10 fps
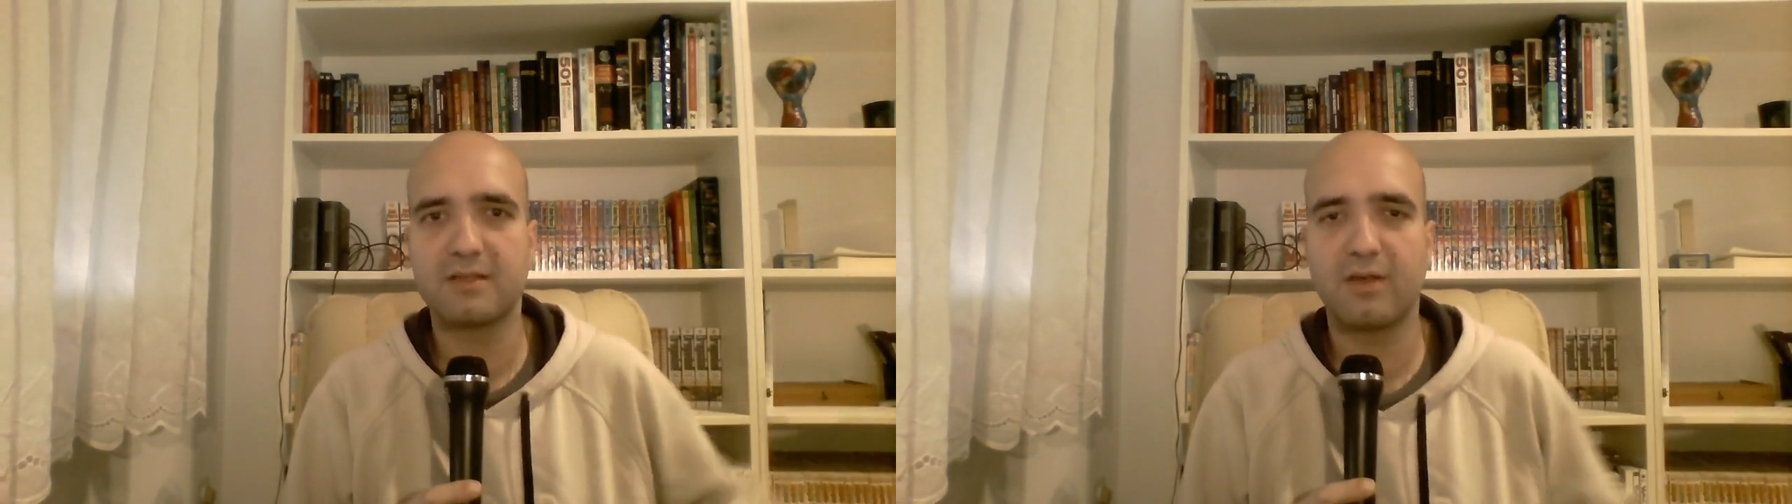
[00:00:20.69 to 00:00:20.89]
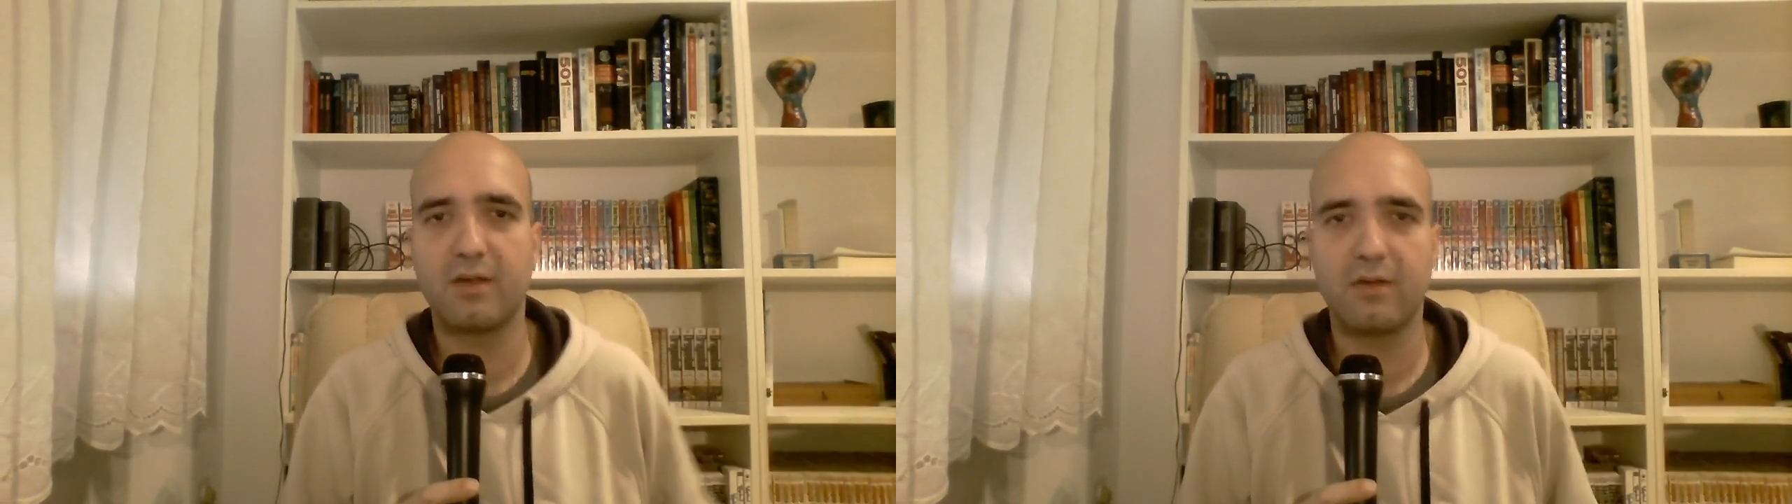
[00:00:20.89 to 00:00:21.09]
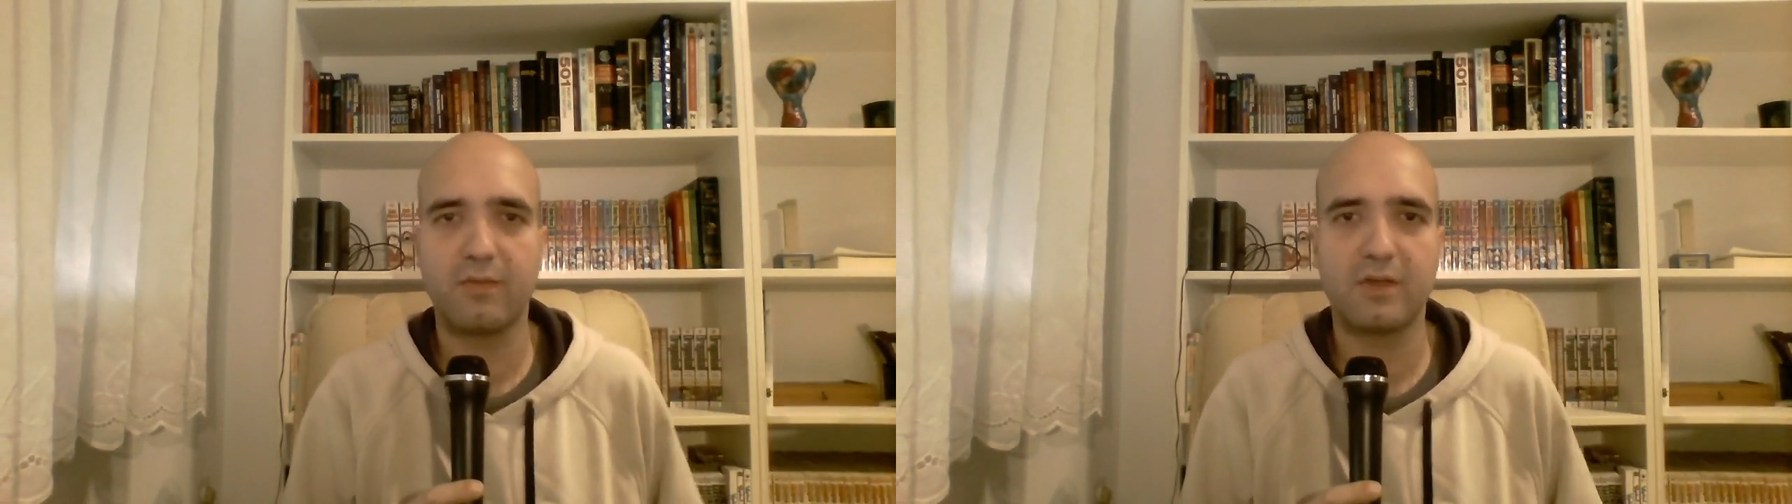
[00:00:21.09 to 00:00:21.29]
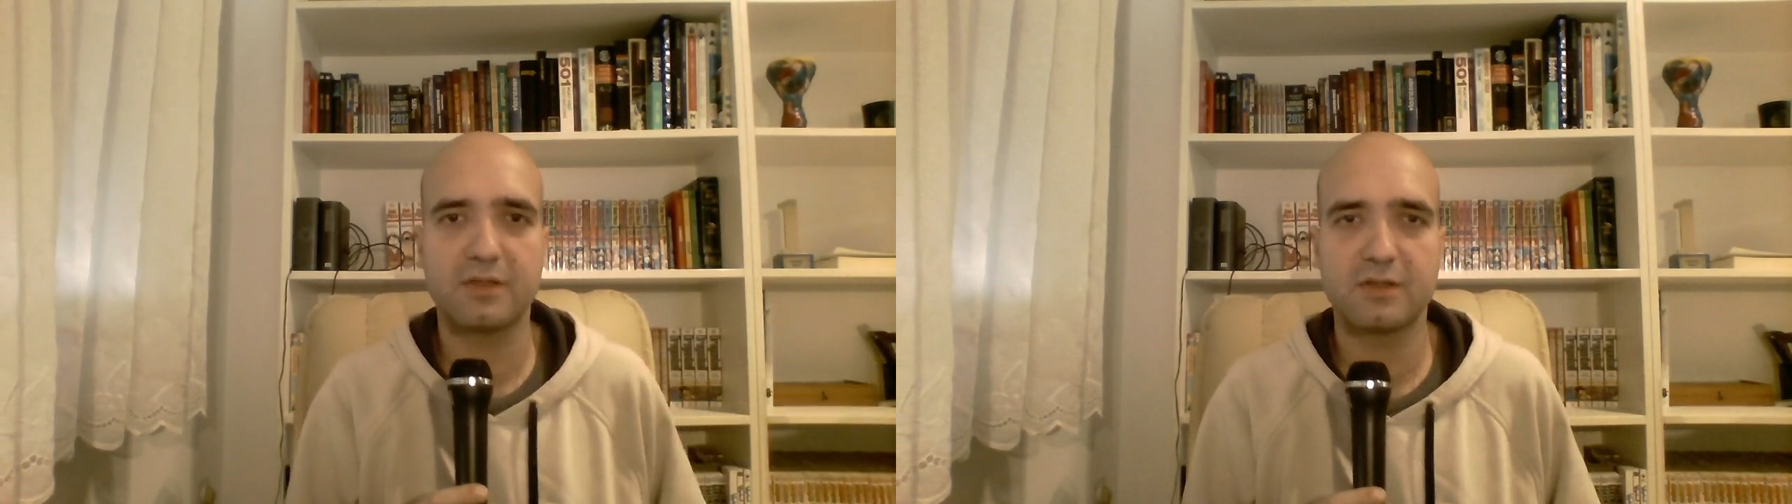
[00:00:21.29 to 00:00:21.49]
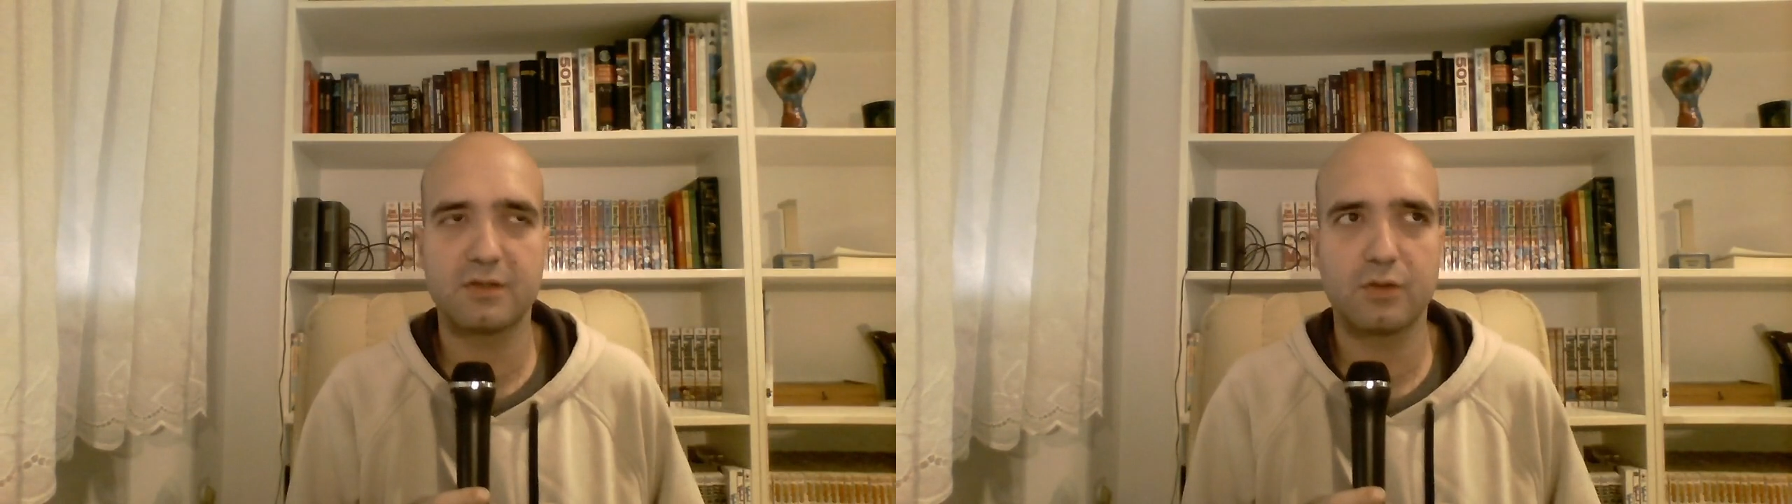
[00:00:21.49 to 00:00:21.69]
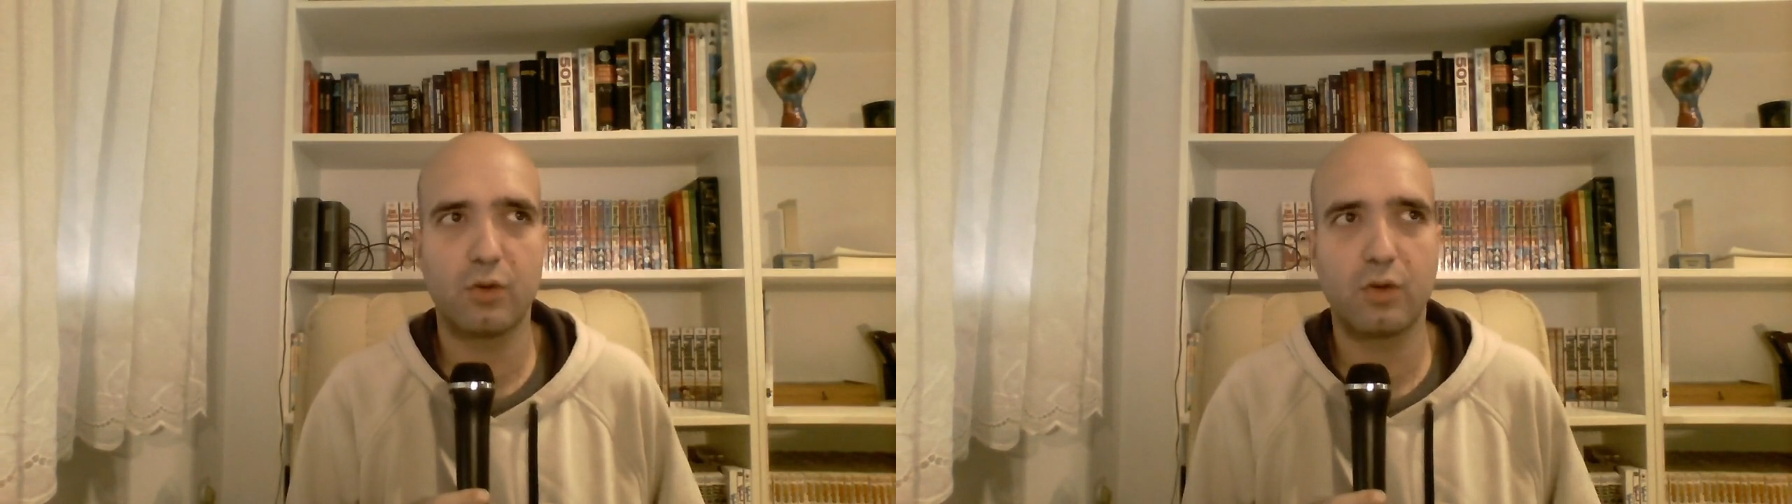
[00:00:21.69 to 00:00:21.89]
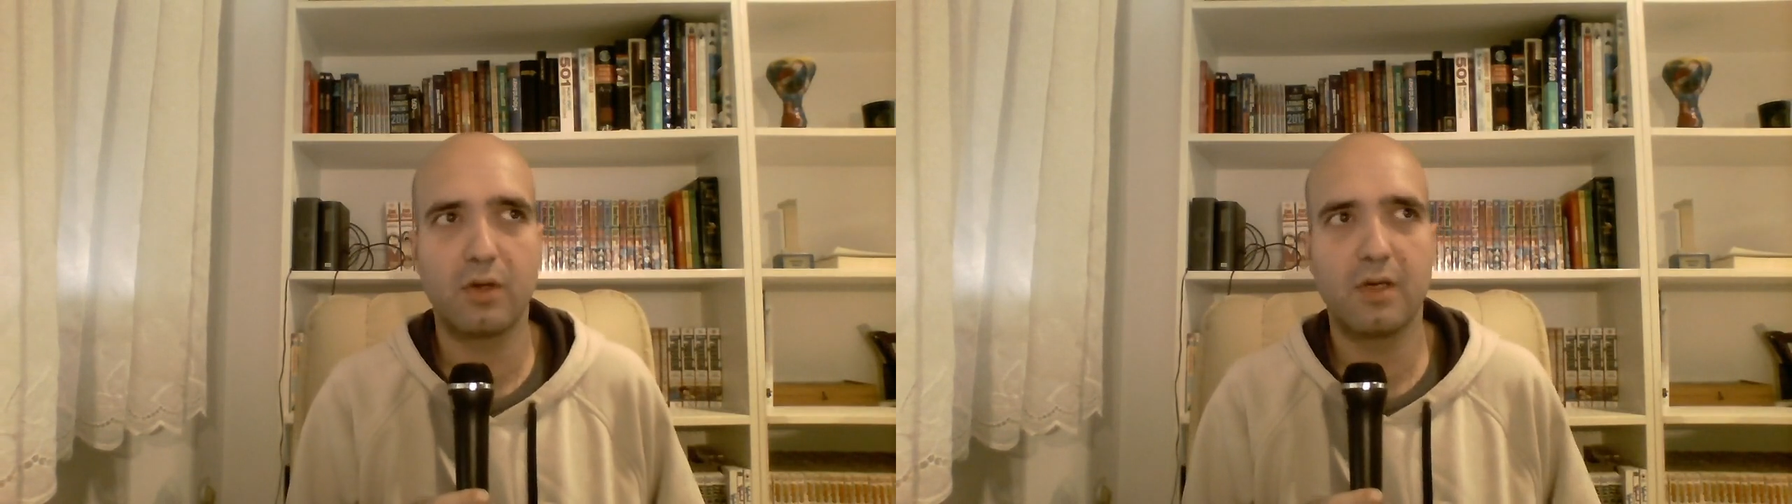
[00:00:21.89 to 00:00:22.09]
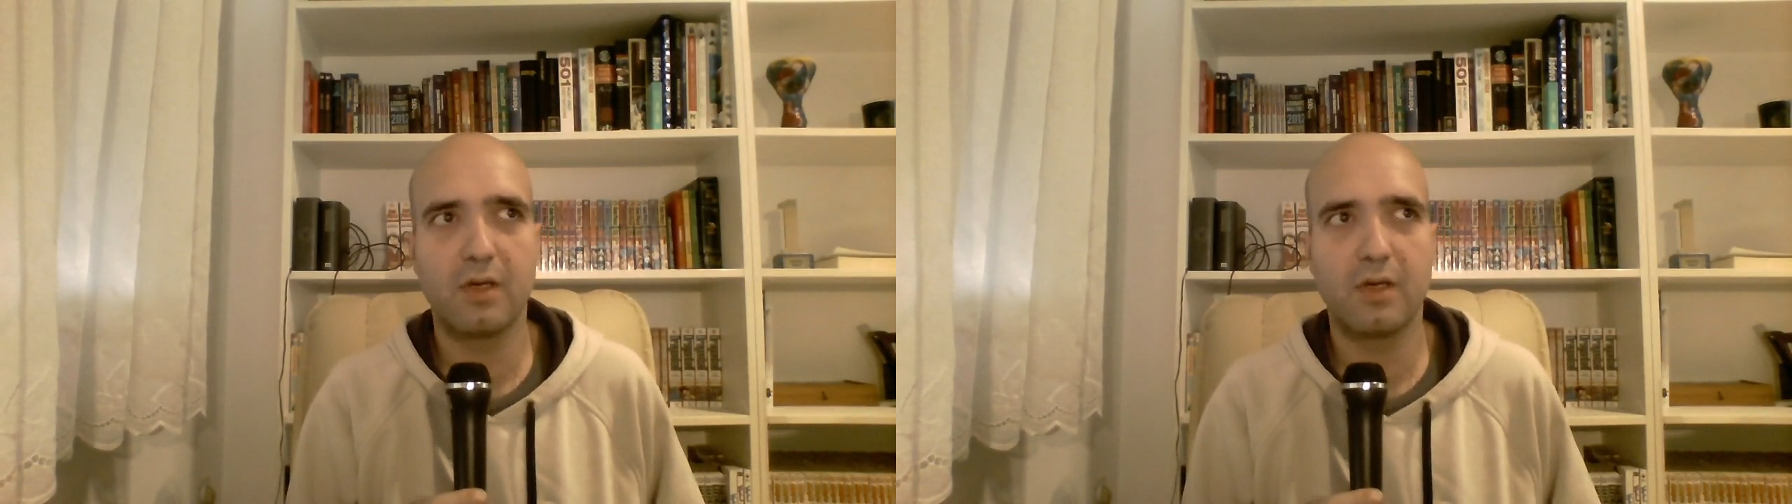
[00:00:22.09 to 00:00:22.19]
and we saw